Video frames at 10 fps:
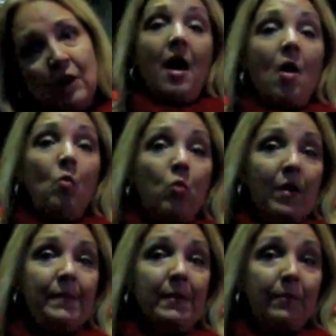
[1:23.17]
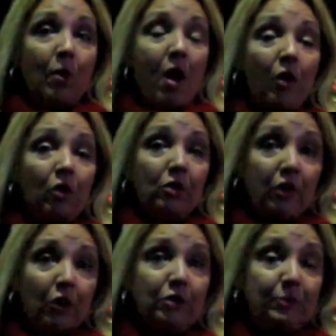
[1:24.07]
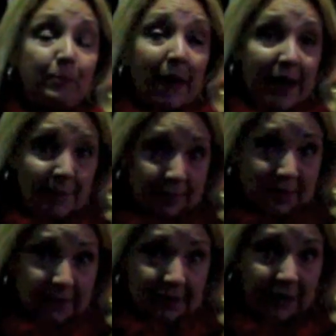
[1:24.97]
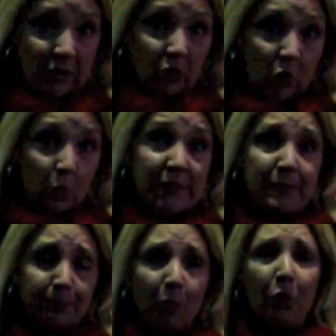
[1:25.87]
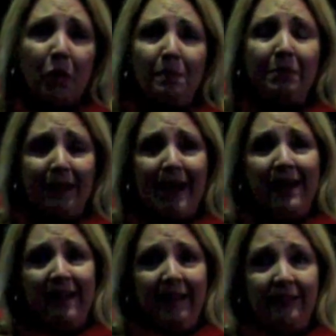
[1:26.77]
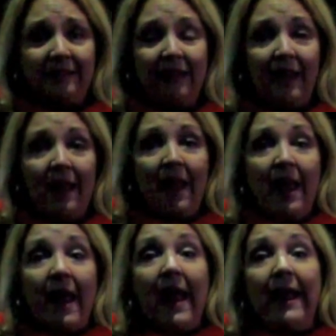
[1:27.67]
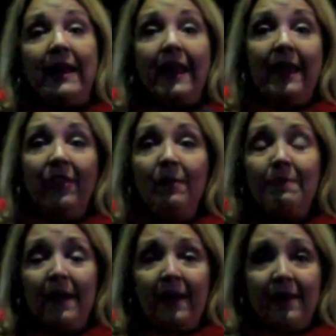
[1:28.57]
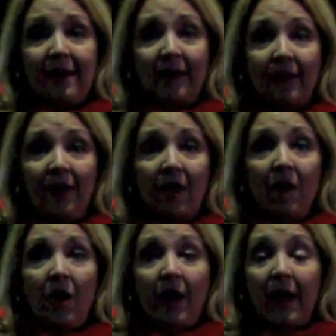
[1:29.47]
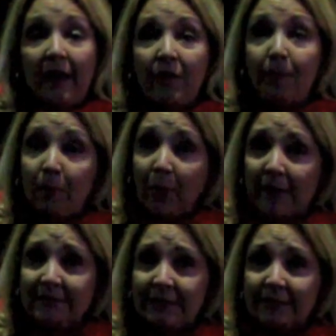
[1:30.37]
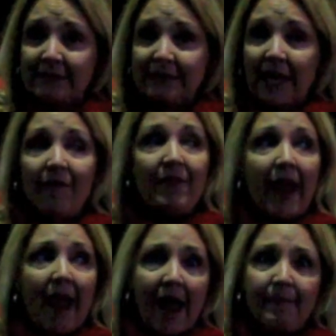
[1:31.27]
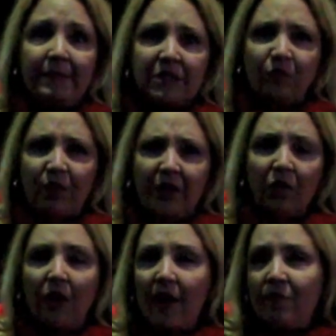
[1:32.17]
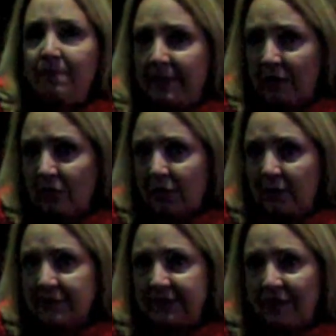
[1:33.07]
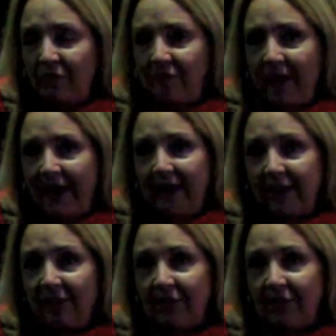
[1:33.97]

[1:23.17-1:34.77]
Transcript: A woman brought her little baby in here who was born blind, and in the meeting, in the presence of an atmosphere of miracles and faith,